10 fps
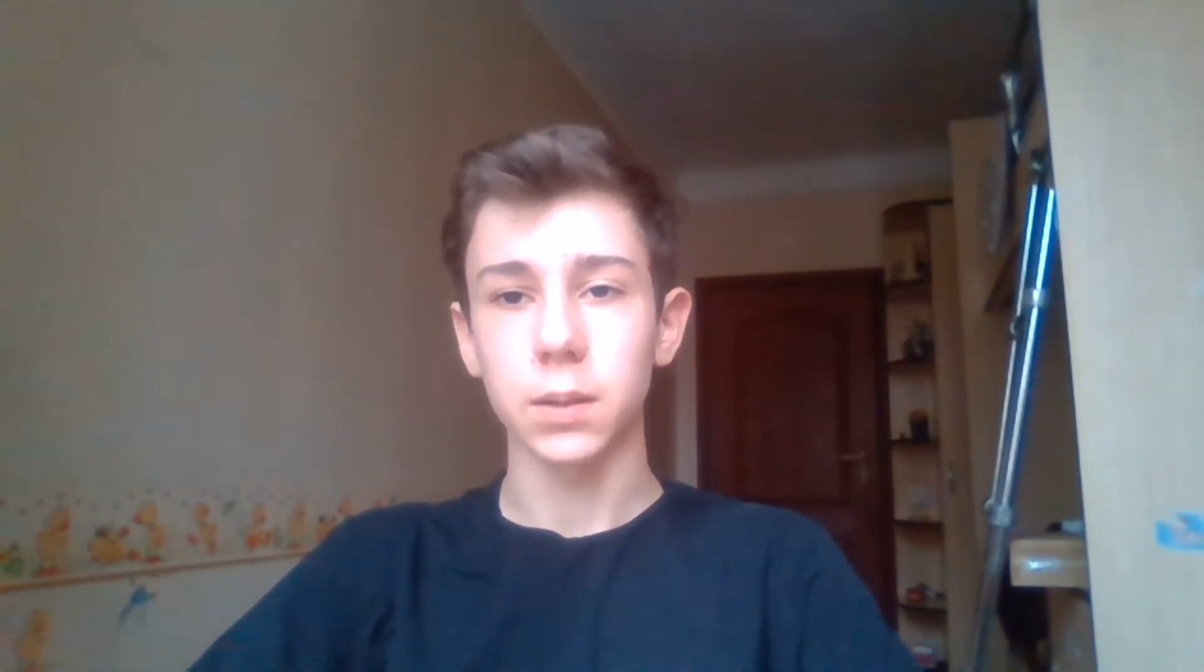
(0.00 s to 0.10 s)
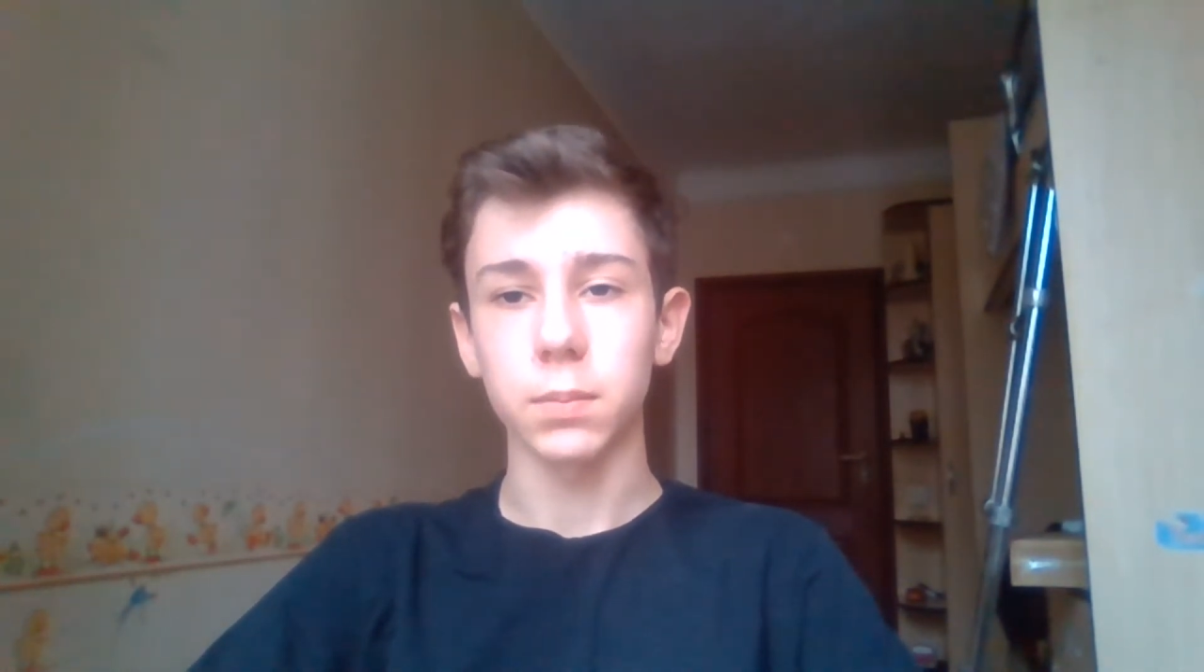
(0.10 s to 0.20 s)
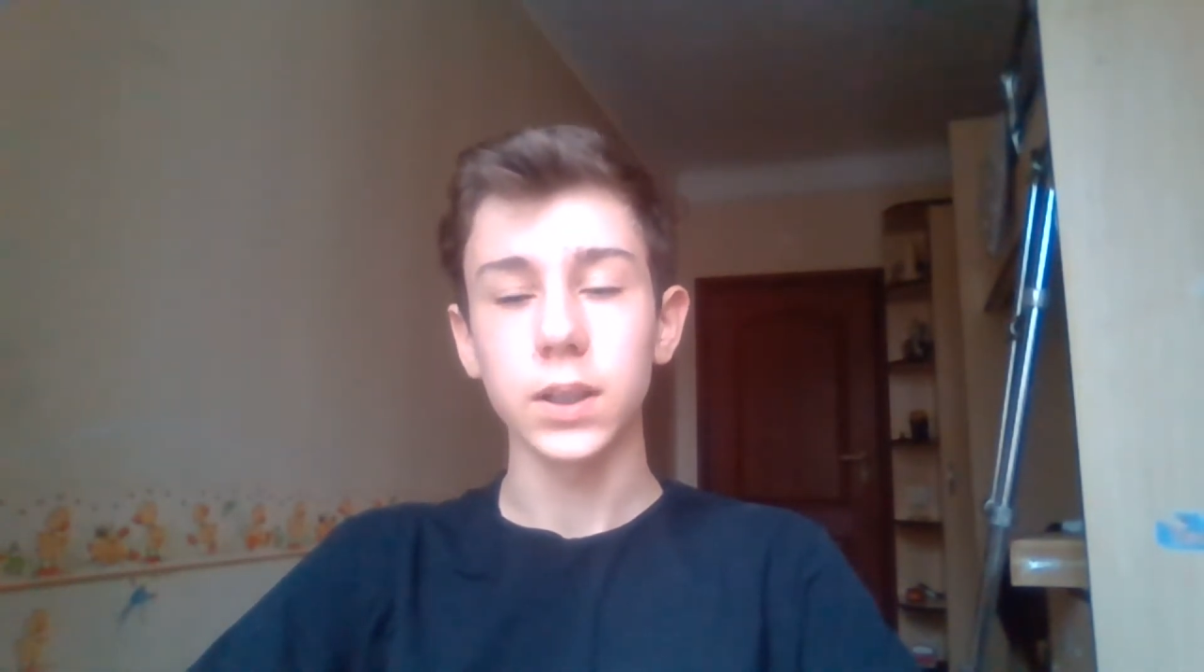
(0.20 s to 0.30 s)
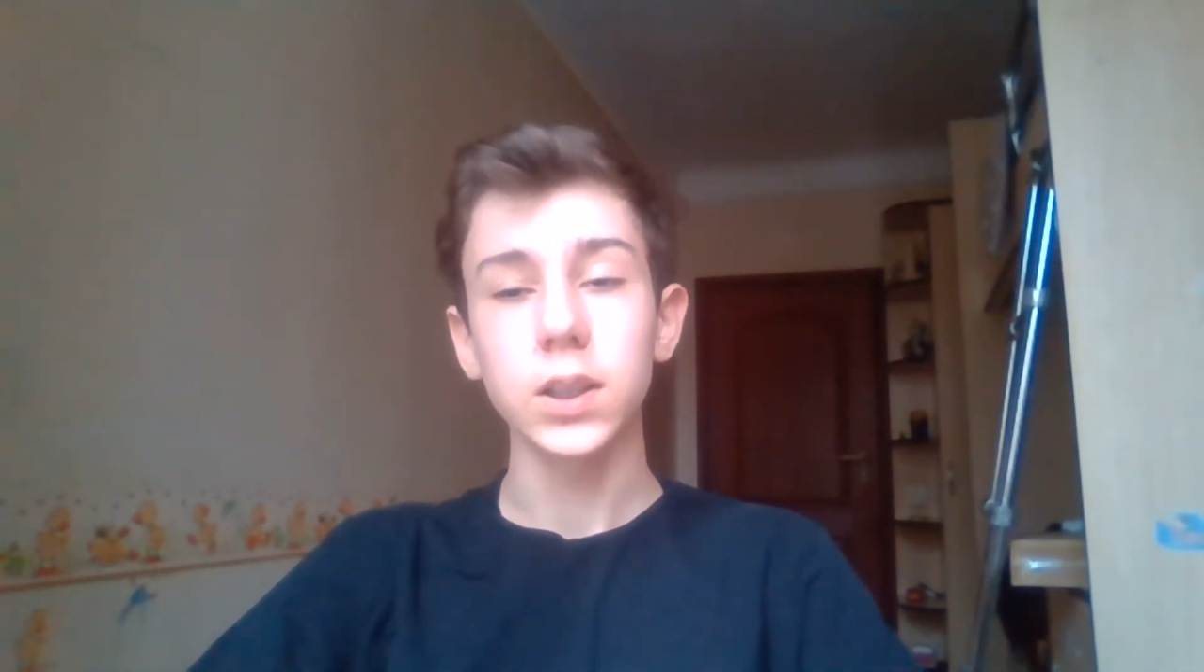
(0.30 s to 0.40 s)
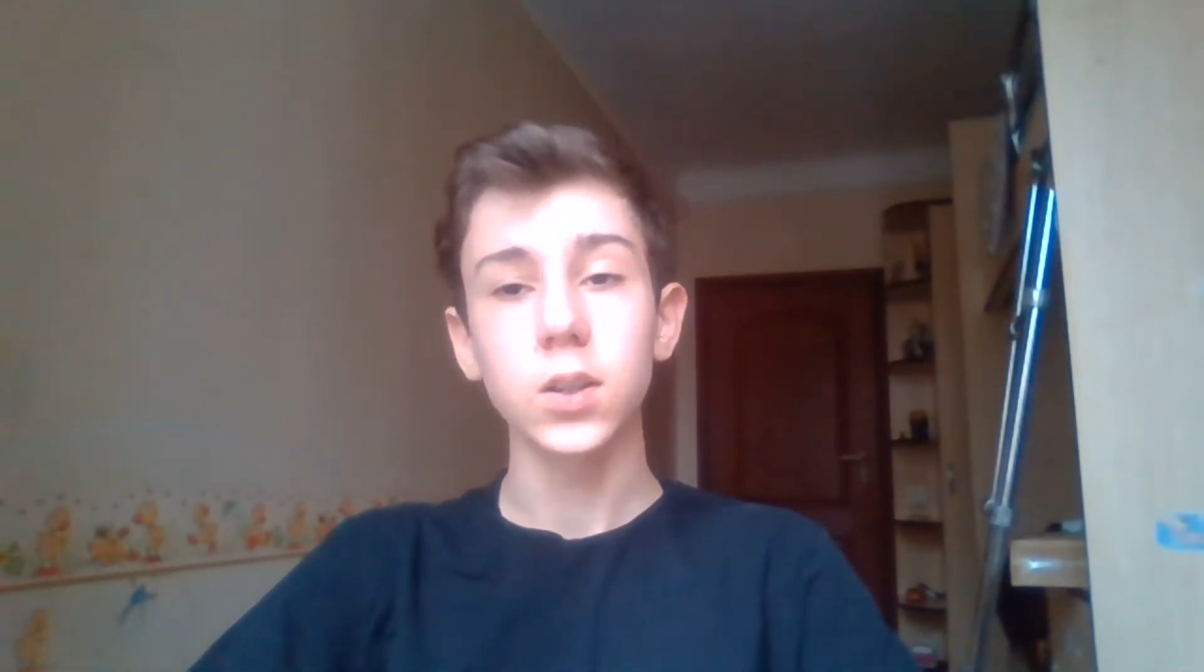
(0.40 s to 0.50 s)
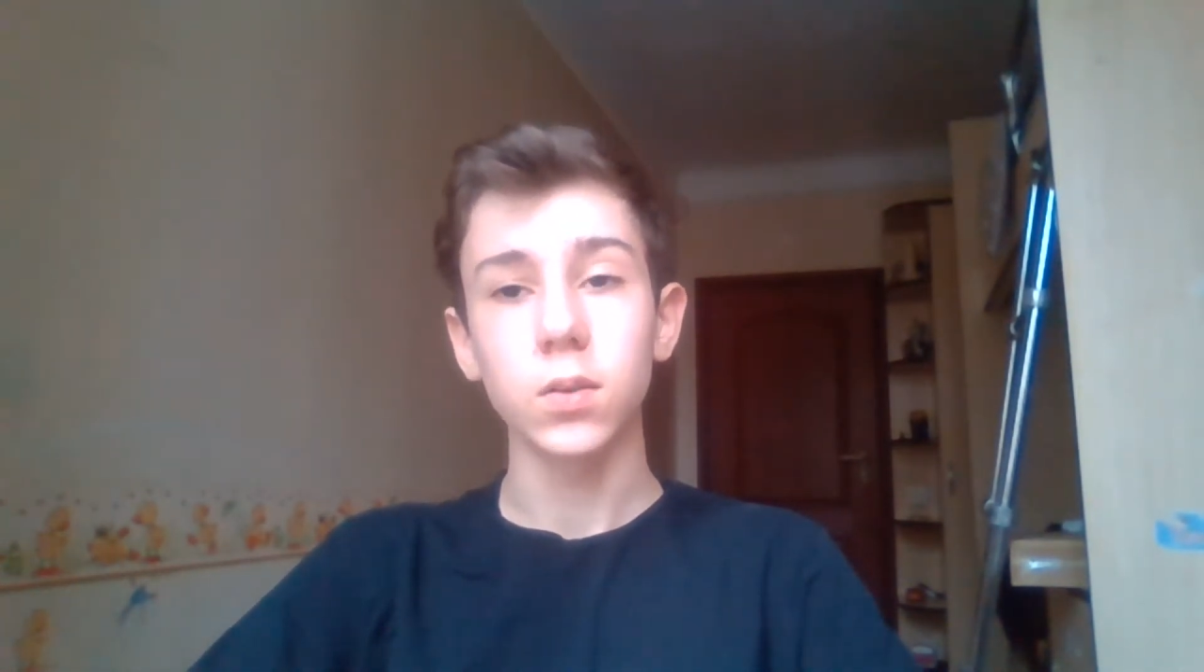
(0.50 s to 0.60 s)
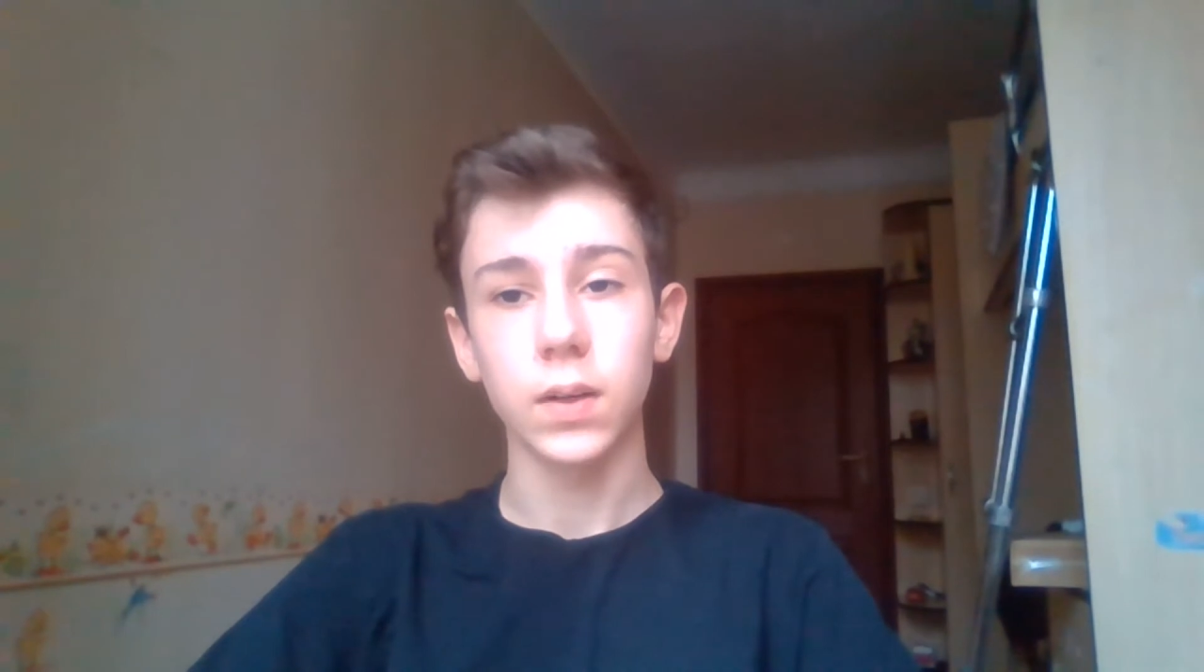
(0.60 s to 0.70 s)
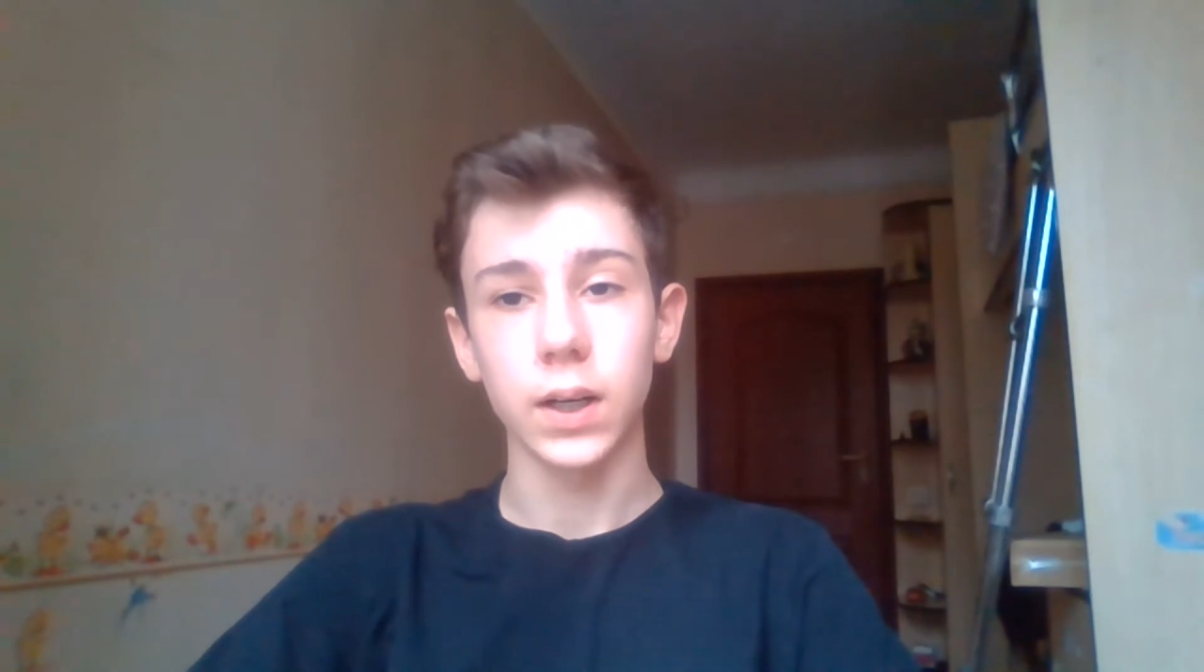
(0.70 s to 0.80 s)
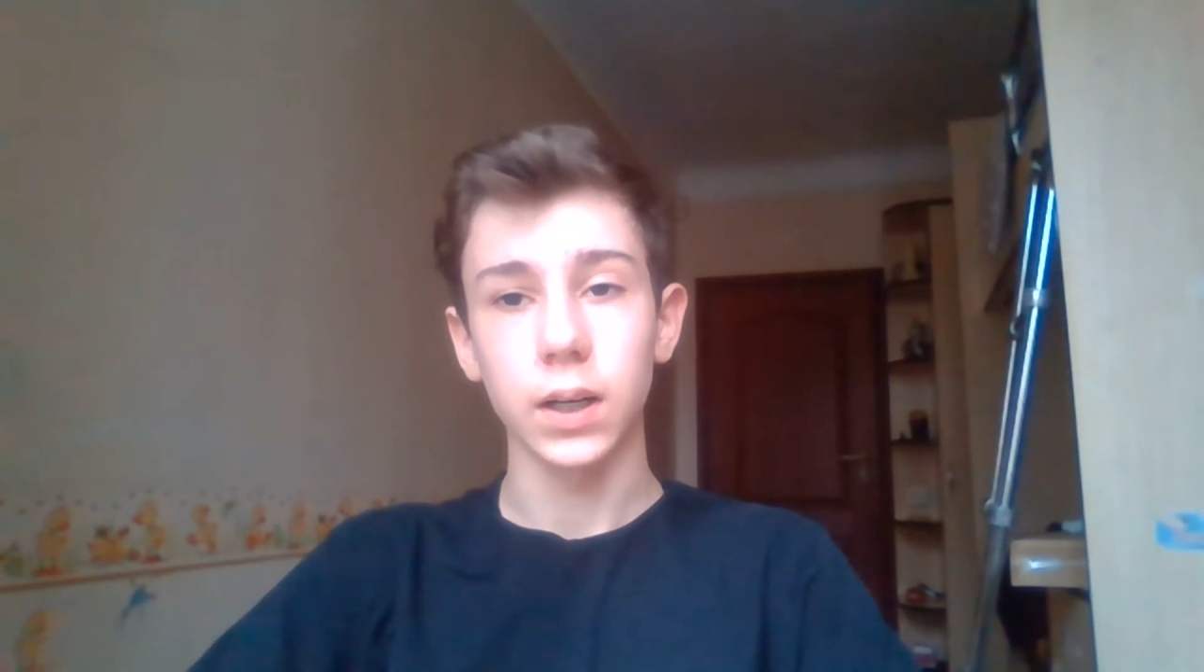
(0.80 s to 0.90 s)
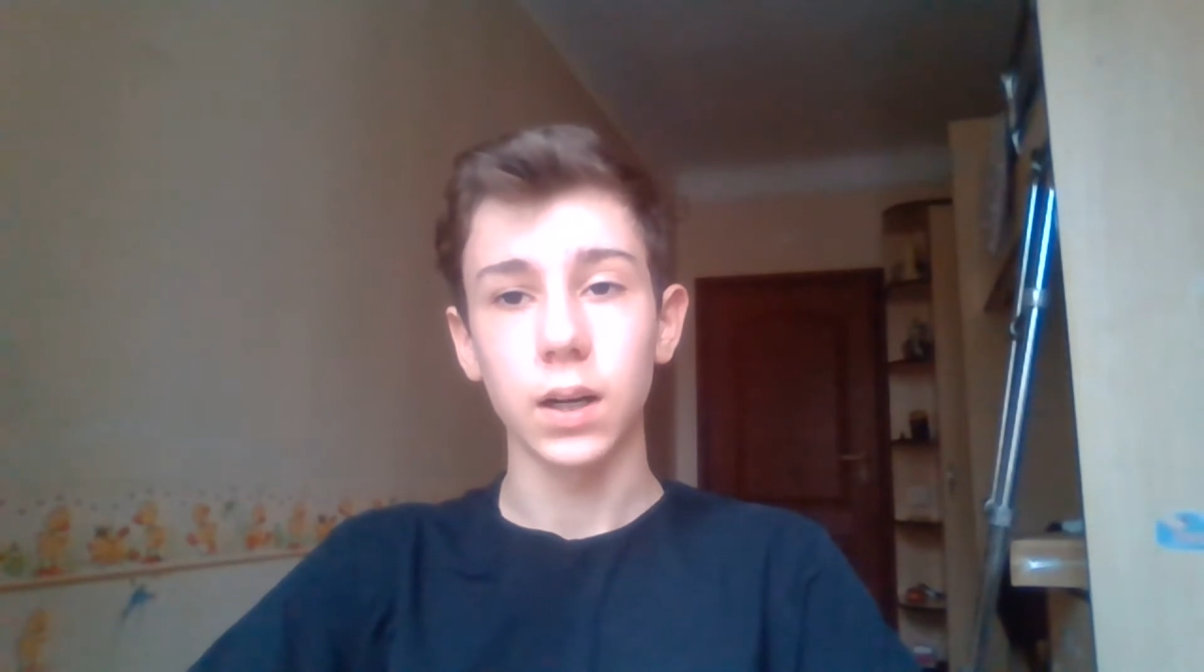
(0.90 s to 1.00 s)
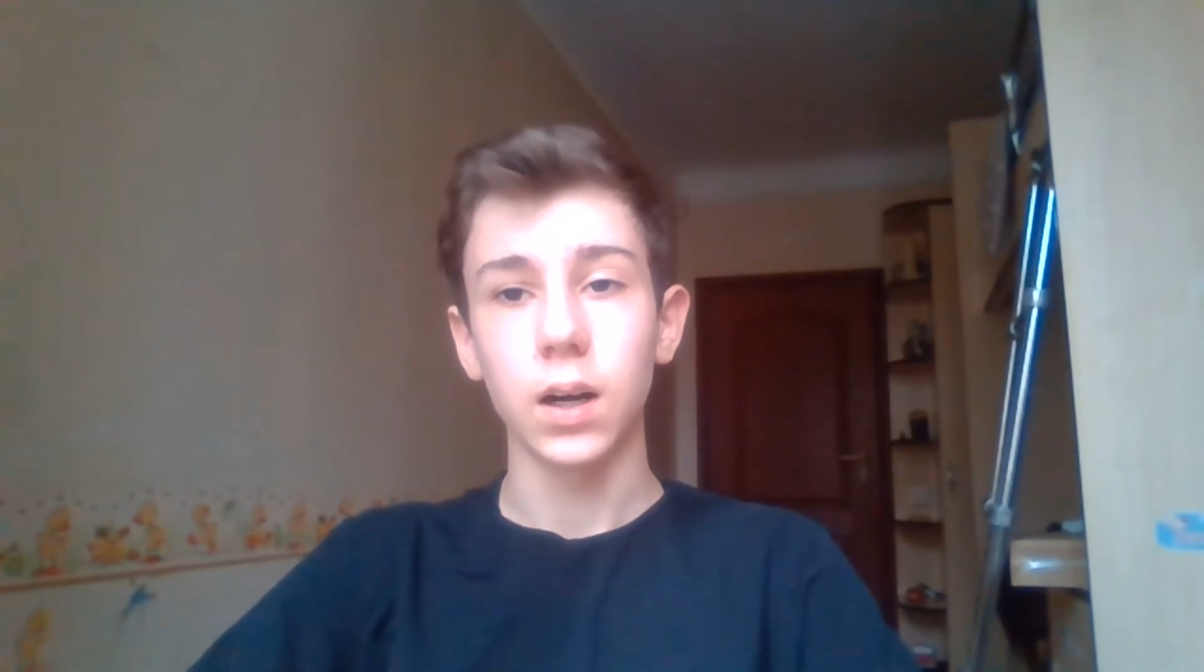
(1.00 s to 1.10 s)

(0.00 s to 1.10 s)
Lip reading: plenty of wire,